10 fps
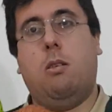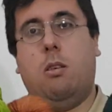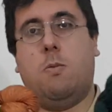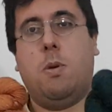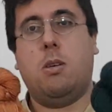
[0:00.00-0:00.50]

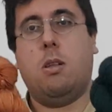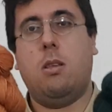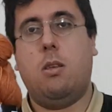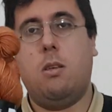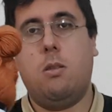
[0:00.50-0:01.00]

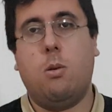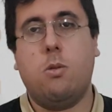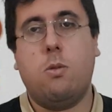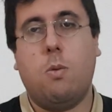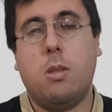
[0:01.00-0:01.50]
Especially
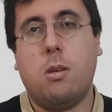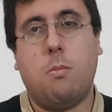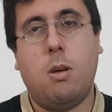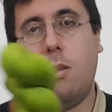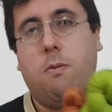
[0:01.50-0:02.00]
those 2 ones are
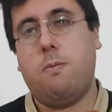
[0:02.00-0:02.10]
my